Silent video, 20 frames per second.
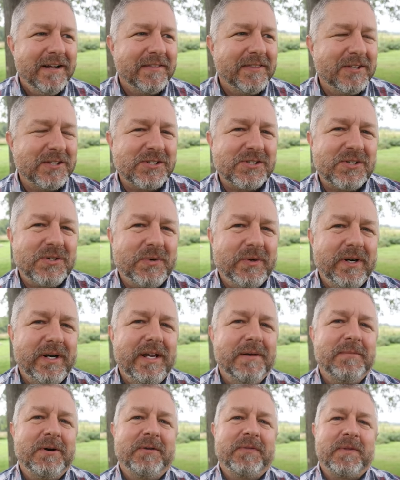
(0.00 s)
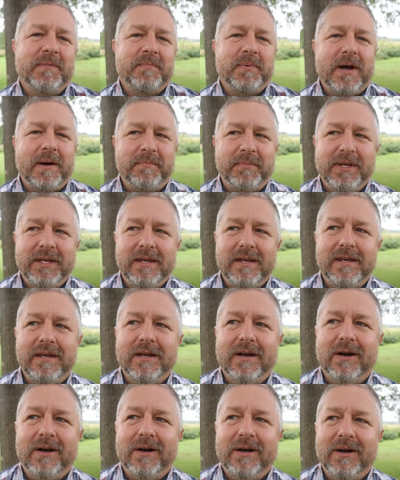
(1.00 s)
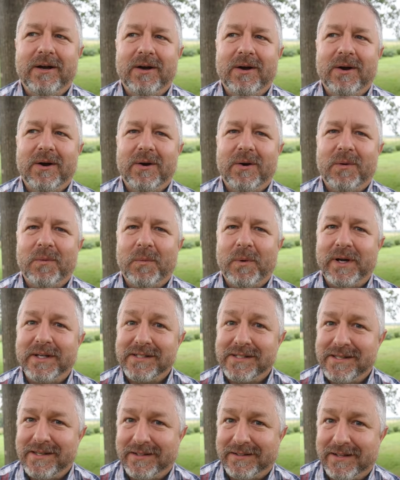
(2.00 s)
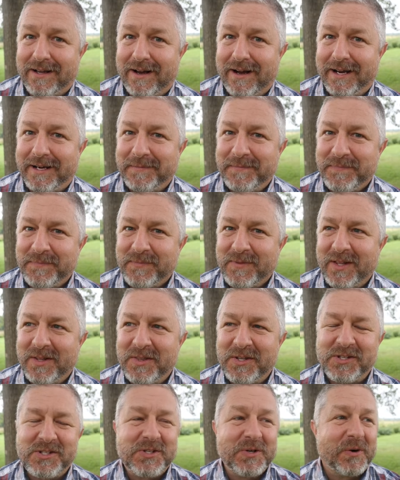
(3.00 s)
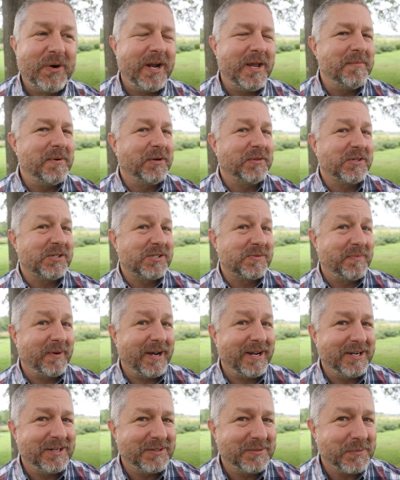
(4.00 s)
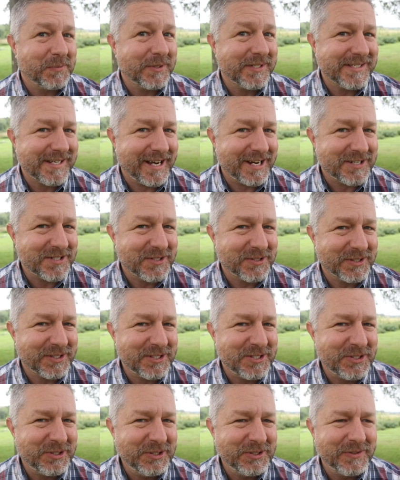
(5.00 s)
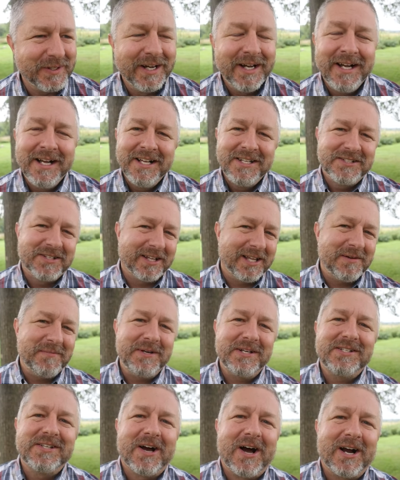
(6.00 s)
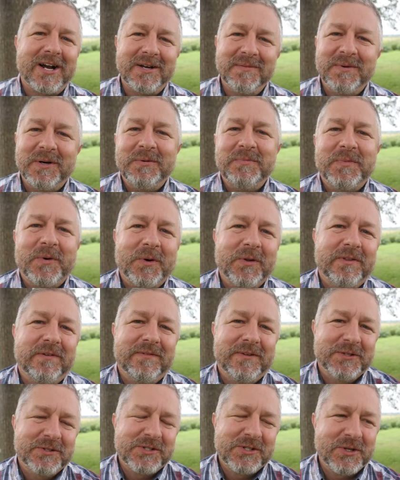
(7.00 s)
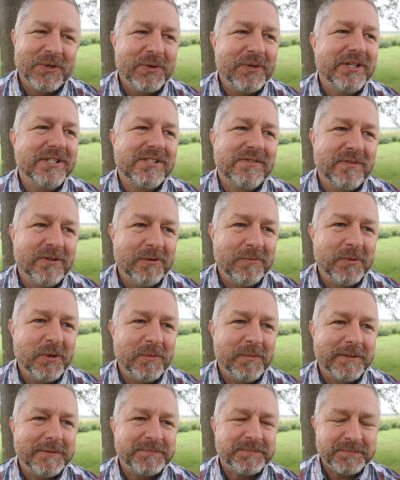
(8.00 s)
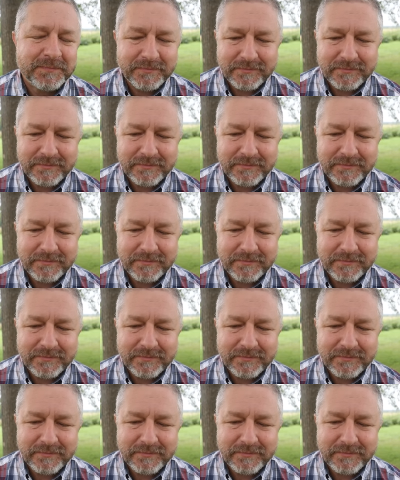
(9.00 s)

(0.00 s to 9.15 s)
The story about the puppy was the lie. The story about the spider was actually true. So let me talk about both of those stories for a moment.